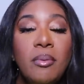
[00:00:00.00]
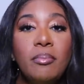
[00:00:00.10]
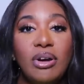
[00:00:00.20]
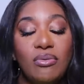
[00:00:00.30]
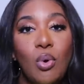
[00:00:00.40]

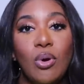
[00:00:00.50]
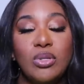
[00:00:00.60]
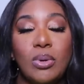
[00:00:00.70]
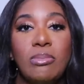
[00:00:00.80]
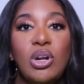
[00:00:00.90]
But of
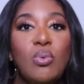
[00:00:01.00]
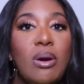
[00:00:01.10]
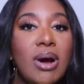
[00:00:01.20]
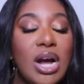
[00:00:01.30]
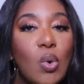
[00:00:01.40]
course, when I'm going to
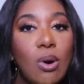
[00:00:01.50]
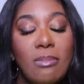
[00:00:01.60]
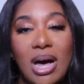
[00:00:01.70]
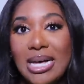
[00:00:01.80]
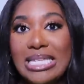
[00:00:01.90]
wear my
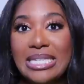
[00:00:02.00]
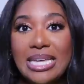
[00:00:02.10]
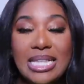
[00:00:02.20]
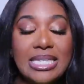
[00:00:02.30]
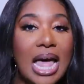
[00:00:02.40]
gourmand
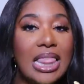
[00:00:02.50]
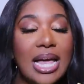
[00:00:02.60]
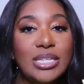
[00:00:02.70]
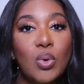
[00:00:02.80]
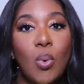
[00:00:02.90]
scents, I
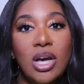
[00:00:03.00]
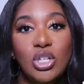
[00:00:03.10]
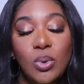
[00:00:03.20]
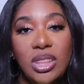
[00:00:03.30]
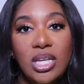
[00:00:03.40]
like to
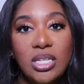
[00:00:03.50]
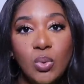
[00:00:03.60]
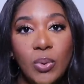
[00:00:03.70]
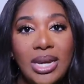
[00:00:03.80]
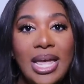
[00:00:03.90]
wash with
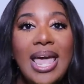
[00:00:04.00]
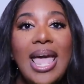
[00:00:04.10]
this one.